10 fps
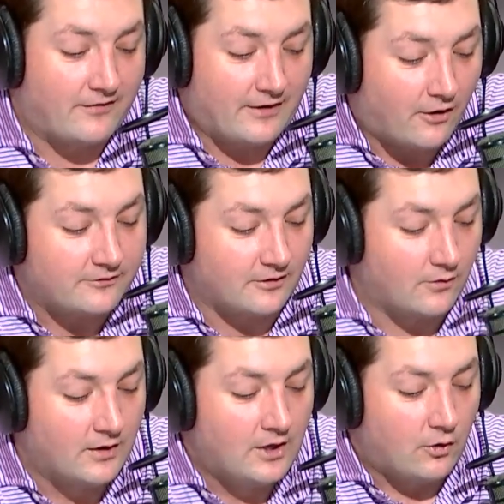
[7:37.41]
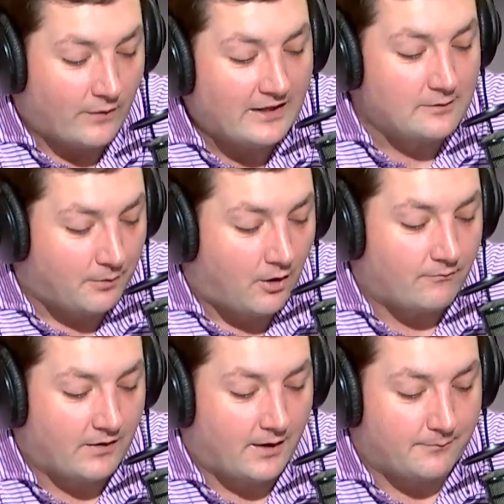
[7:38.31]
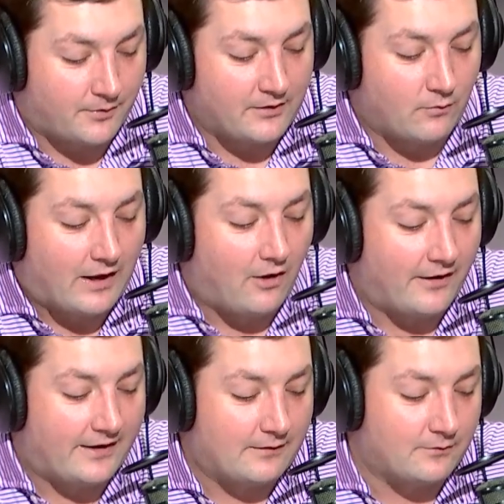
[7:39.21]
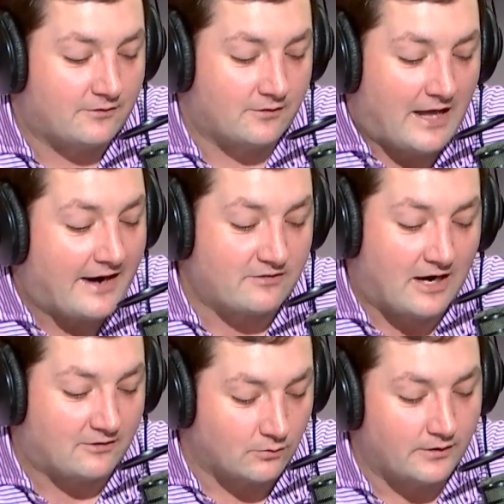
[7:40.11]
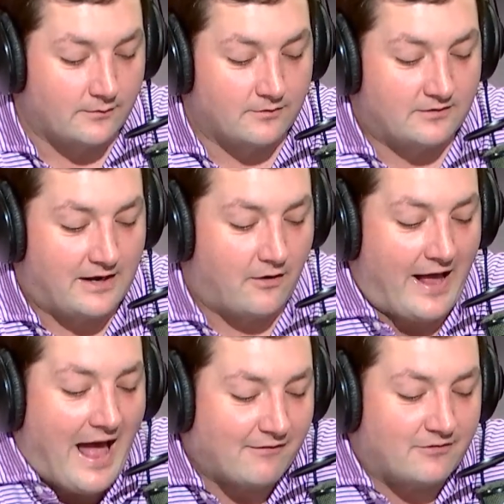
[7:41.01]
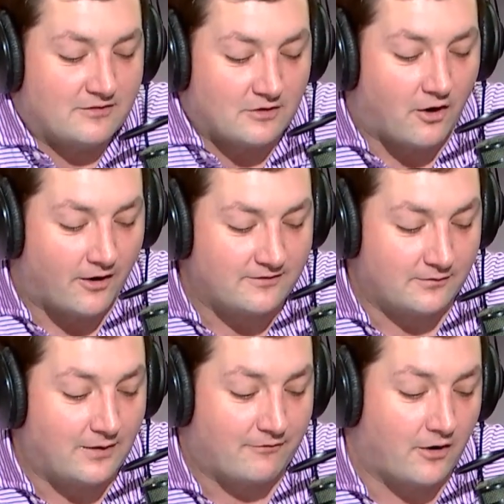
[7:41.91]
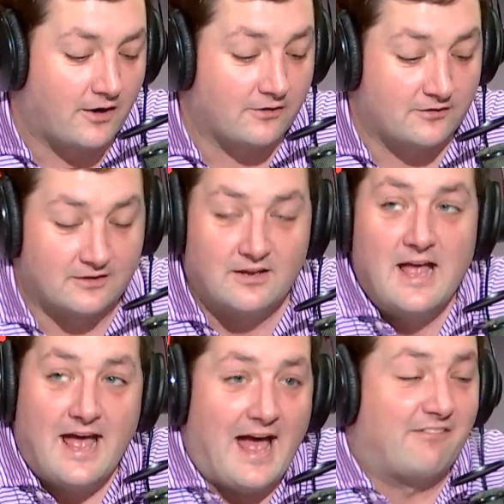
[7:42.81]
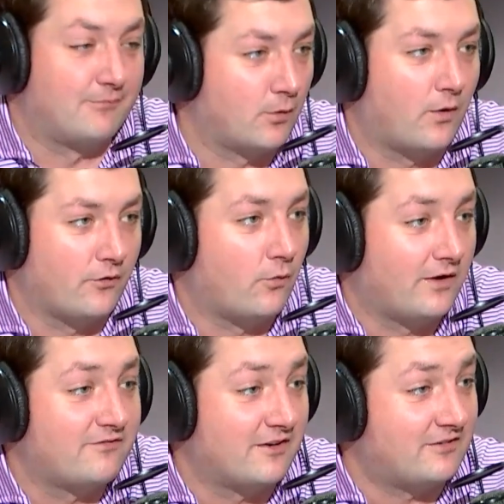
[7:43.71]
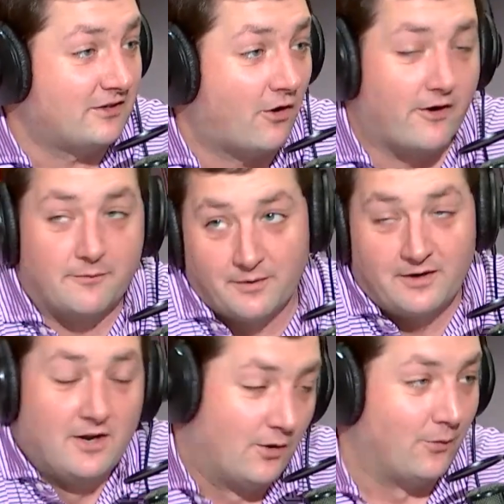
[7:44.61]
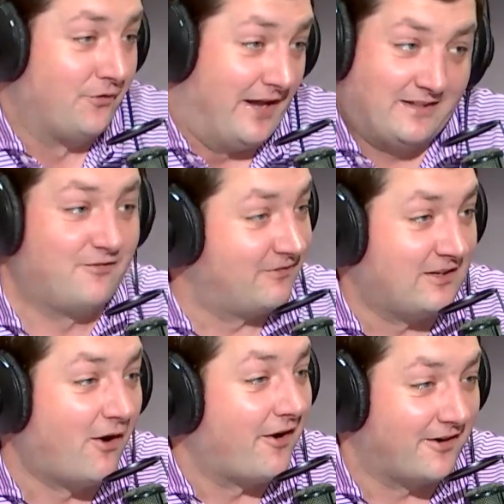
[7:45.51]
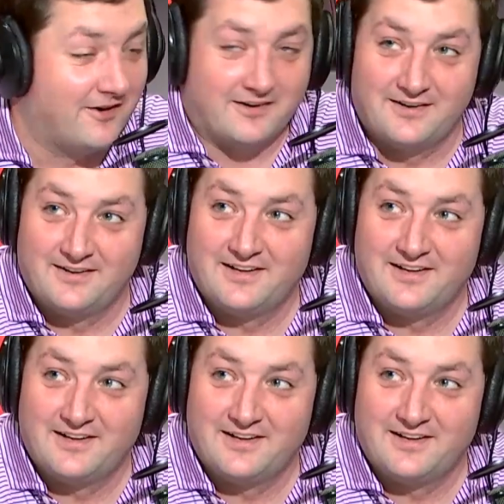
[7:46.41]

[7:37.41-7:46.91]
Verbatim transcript: And they also ran the ball um, pretty well, and it was a lot of Josh Williams. Now, half of his yards, he ran for 106, half of them were on the 150 yarder, but mm-hmm. we'll take the 50 yarder.